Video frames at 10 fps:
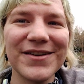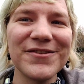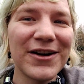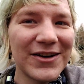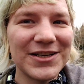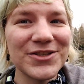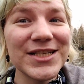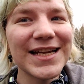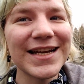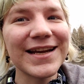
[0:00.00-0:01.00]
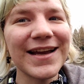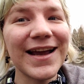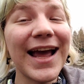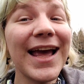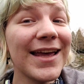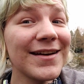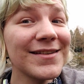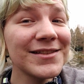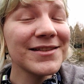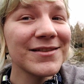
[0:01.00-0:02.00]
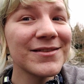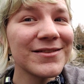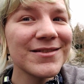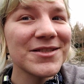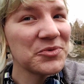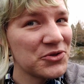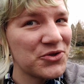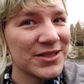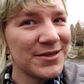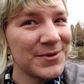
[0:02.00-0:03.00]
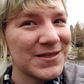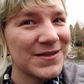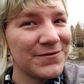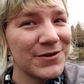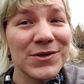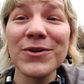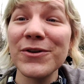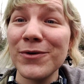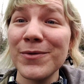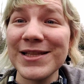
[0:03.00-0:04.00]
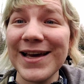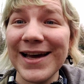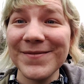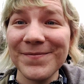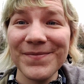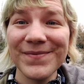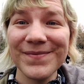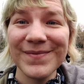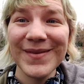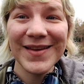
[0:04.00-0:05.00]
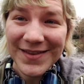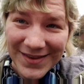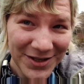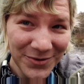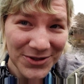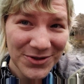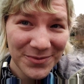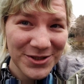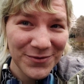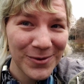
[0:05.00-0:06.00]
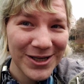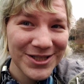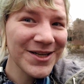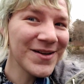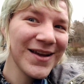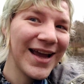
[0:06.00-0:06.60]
very entertaining and some new tricks up my sleeve. So look forward to that. Thank you all so much for watching,